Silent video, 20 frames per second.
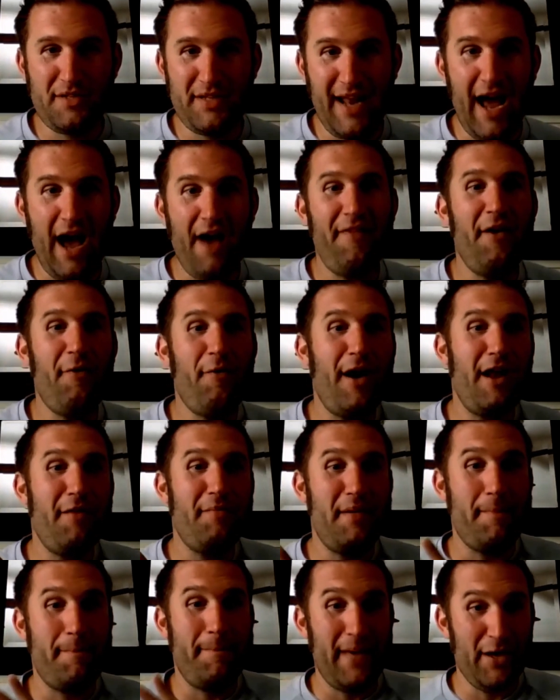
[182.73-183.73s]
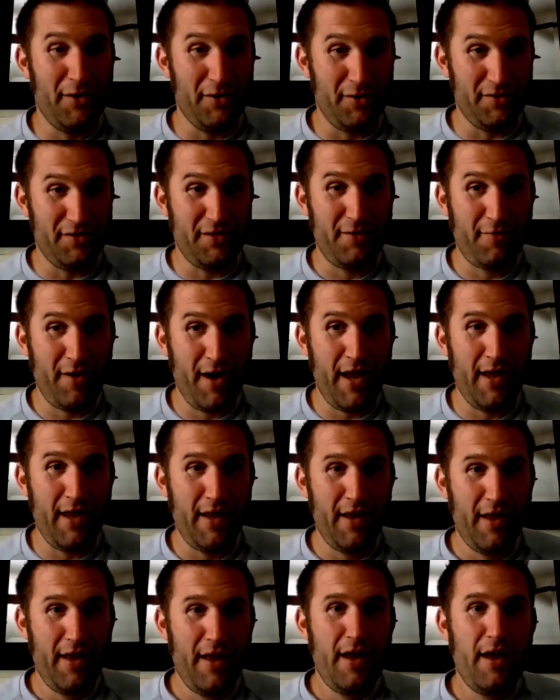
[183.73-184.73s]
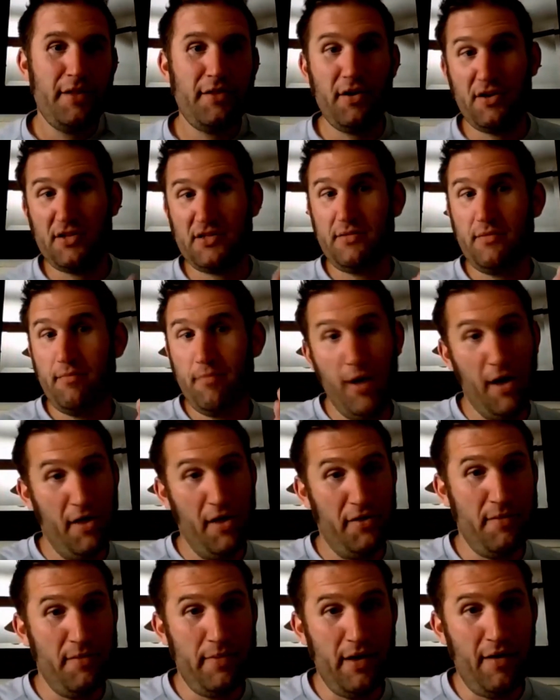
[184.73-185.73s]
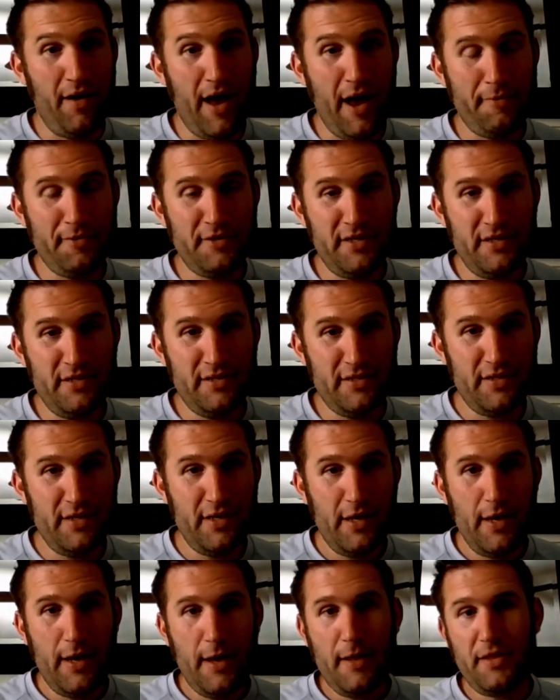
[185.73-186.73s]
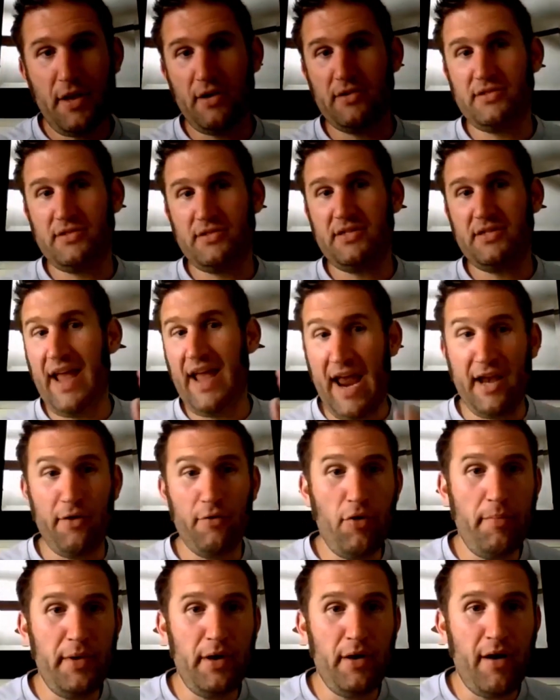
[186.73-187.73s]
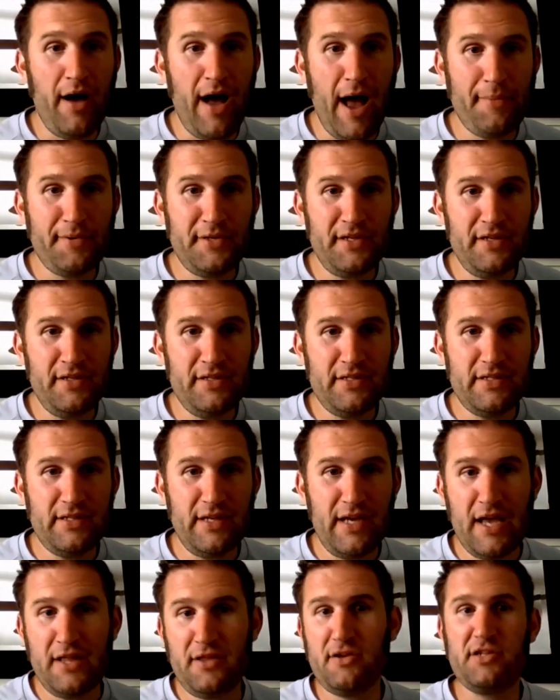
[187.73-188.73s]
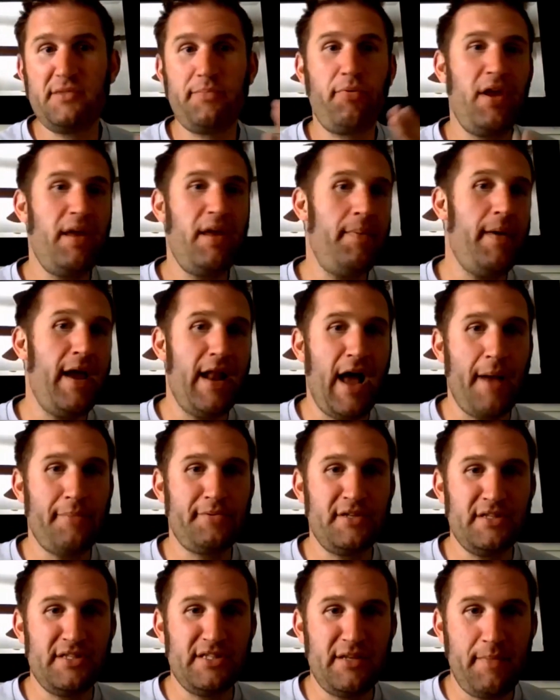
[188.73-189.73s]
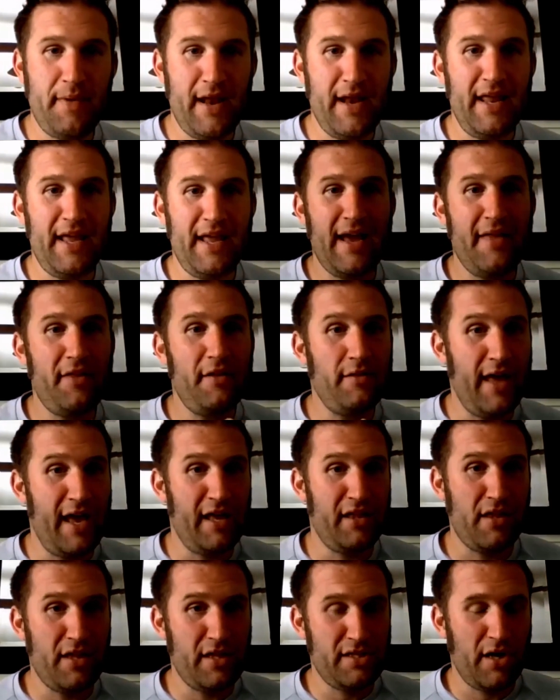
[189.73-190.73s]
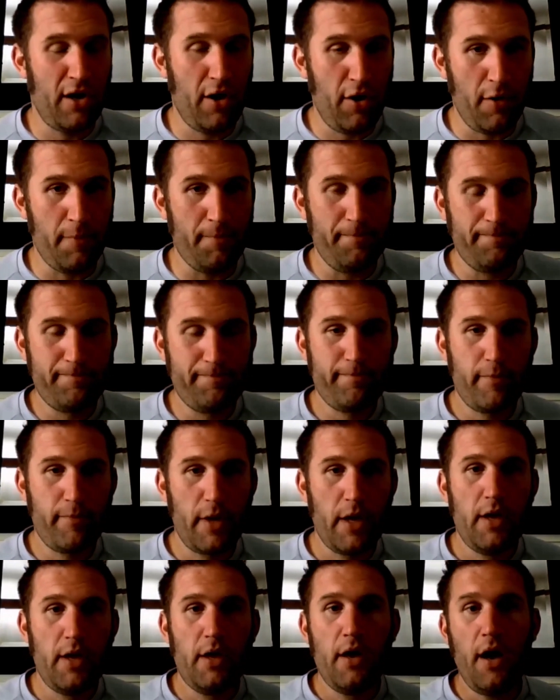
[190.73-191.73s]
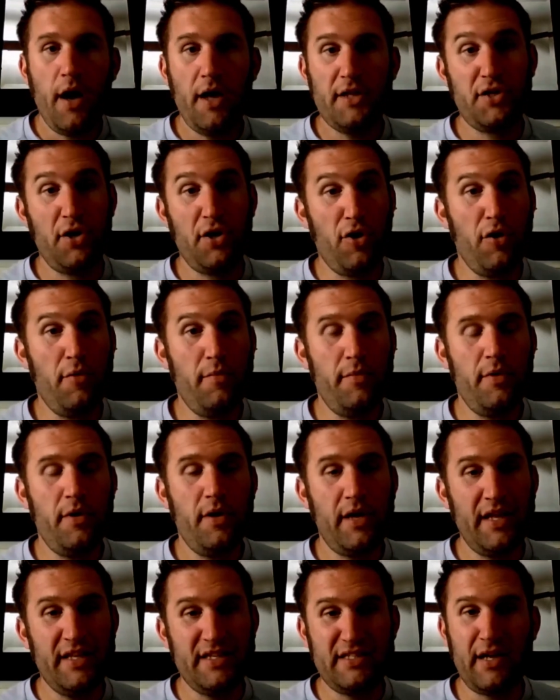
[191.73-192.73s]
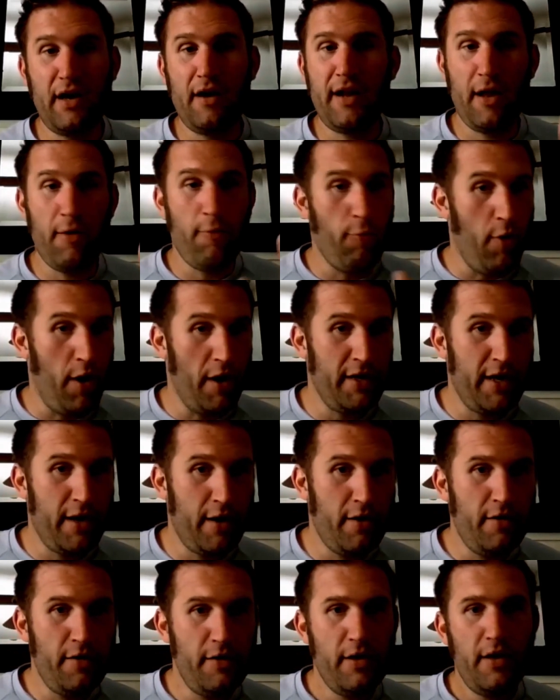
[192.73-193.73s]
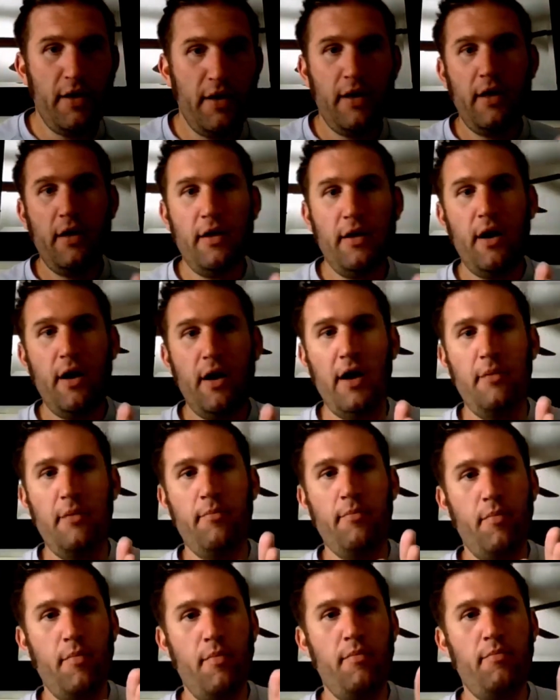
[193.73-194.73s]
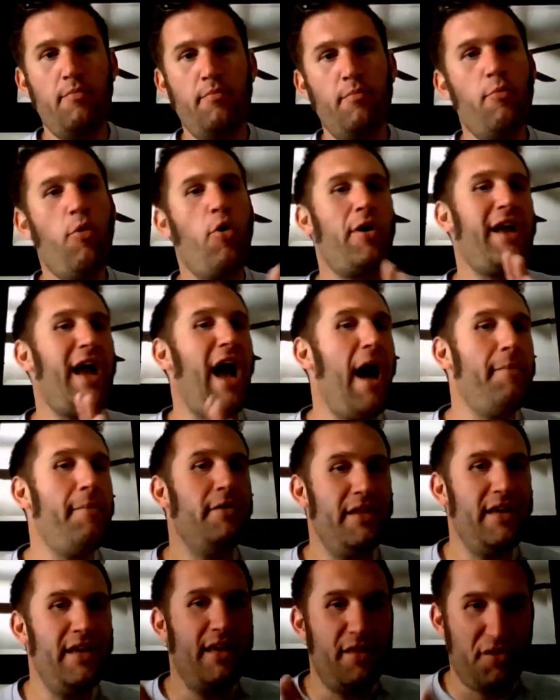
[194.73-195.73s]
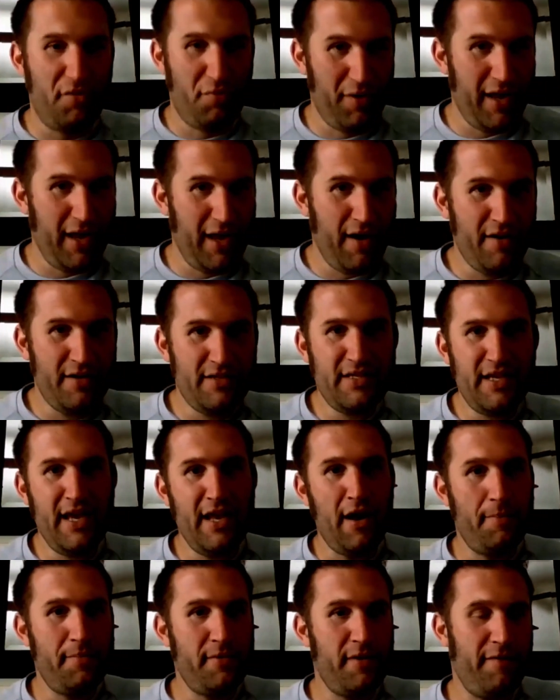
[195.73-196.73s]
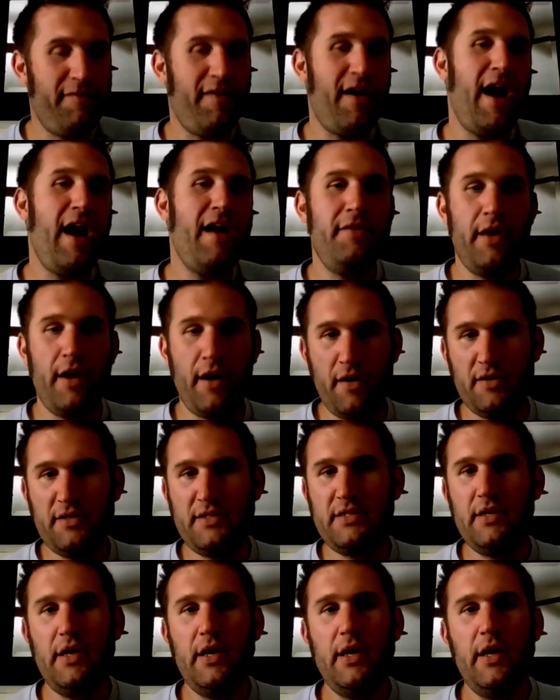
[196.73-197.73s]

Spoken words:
on how they want to be billed, right? There's monthly bill options, there's annual bill options, and there's prepaid options depending on the length of the term. A term can start at 1 year, more commonly 3 years, and up to 5 years.